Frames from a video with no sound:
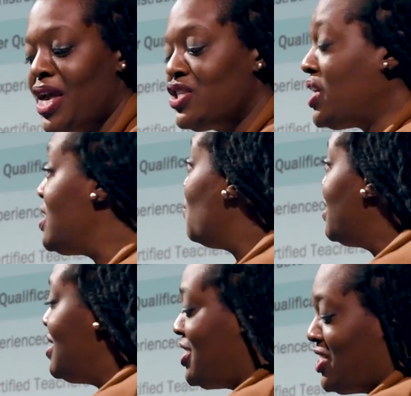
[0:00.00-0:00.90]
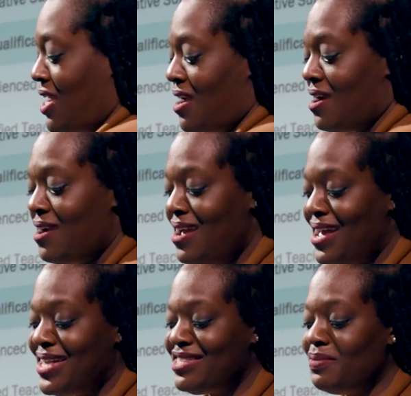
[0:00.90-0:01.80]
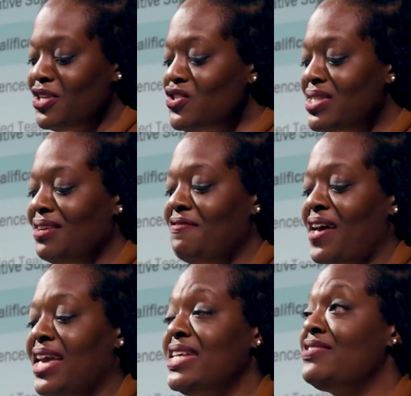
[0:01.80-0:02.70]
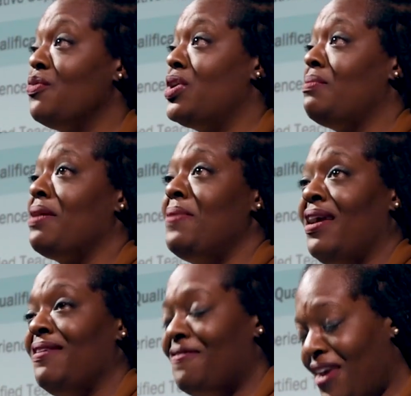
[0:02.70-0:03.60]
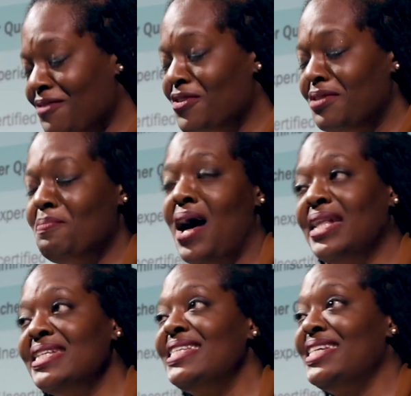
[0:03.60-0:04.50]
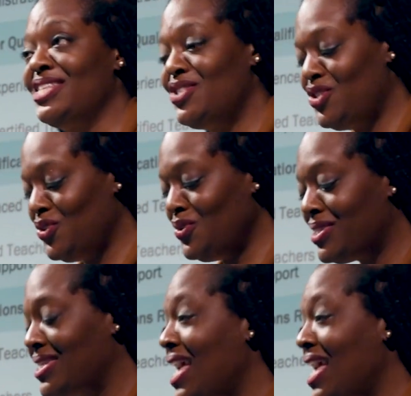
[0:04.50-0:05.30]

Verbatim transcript: So I just want to share some interesting findings from one of my favorite policy institutes,